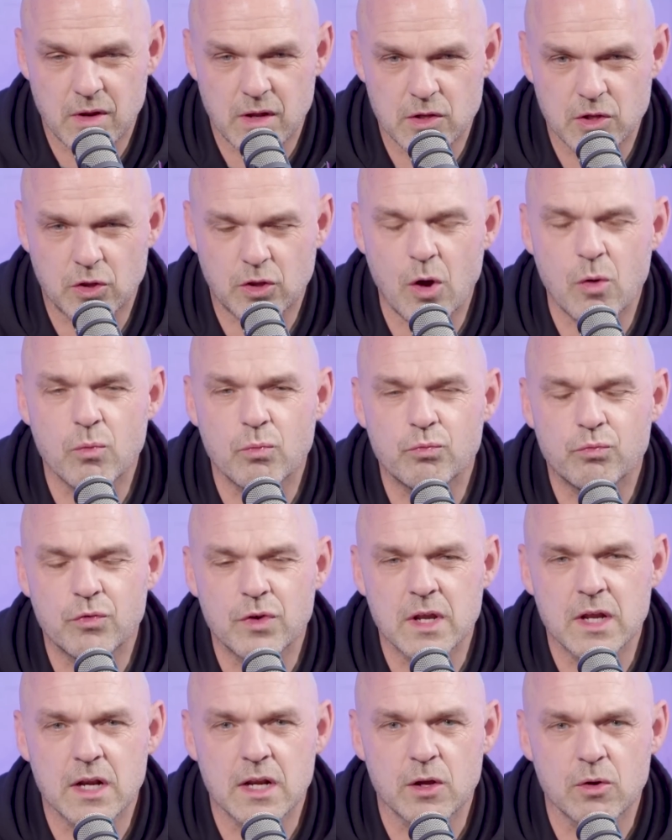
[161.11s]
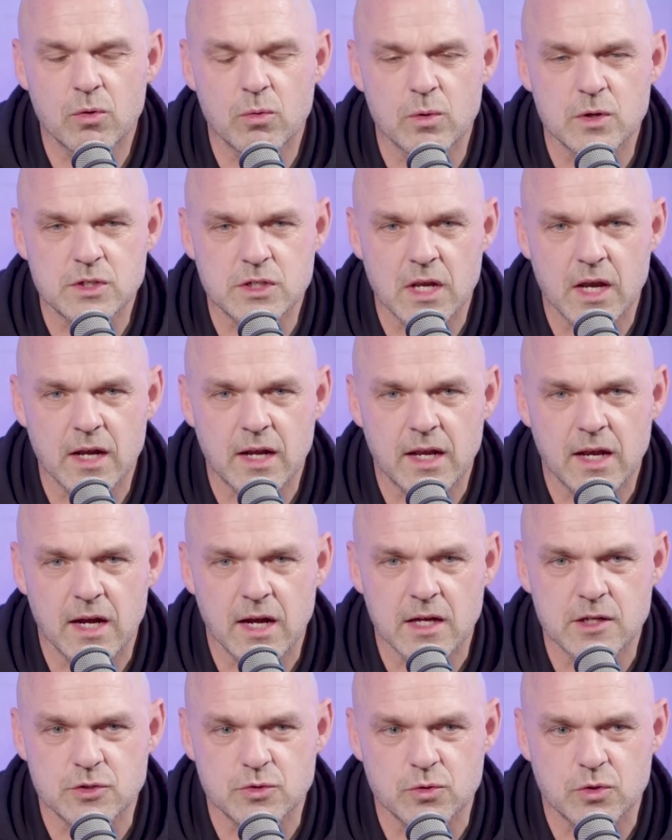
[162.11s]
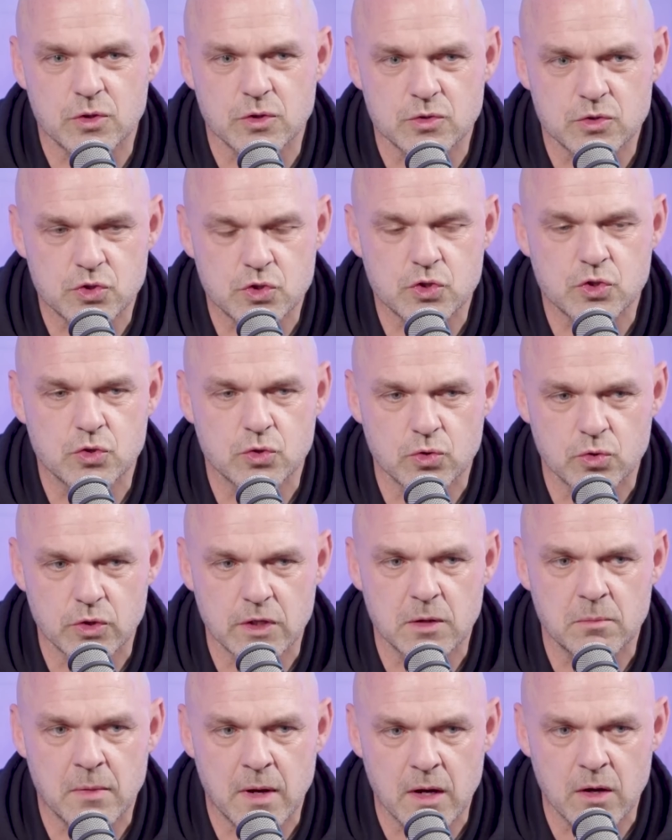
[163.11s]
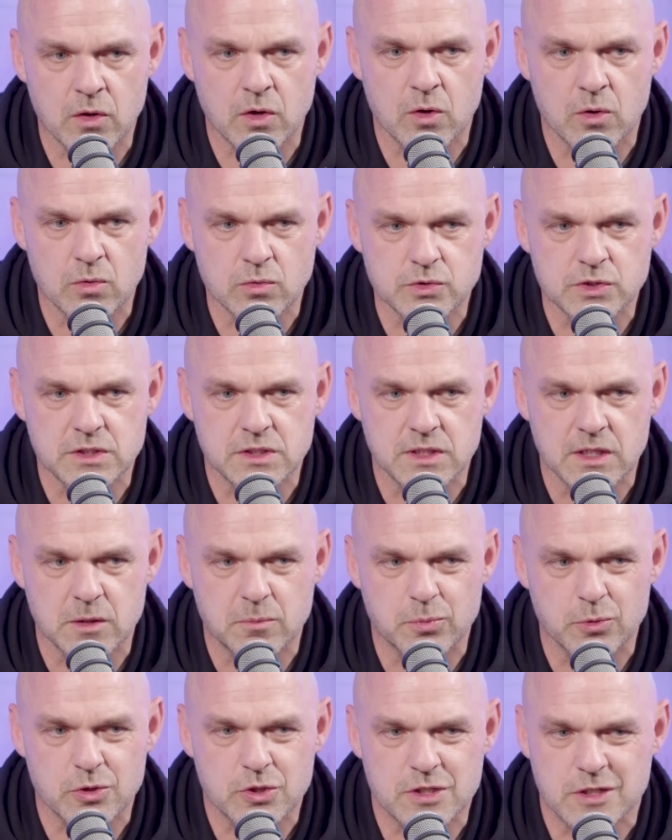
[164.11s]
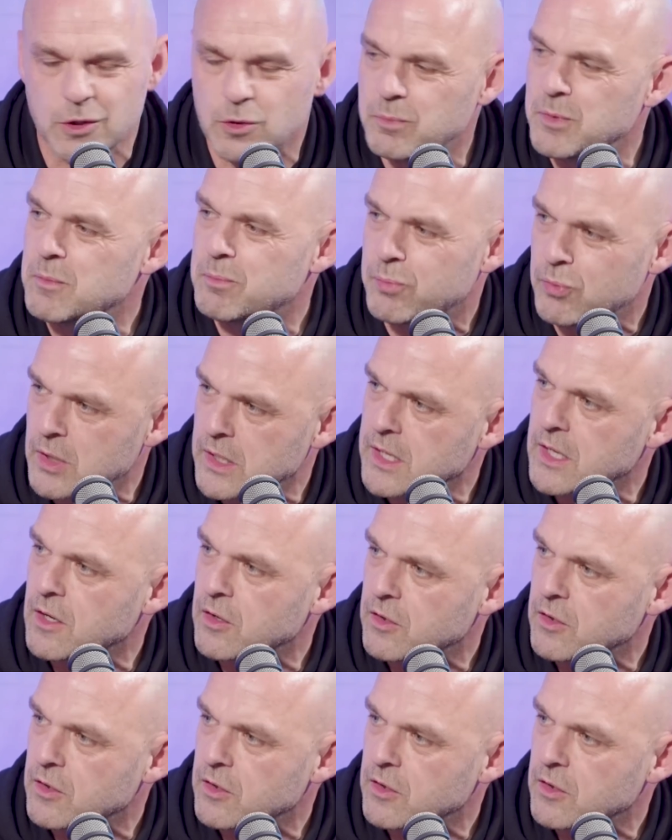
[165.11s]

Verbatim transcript: you don't really always get guys who can score the amount of goals he did, but still be brilliant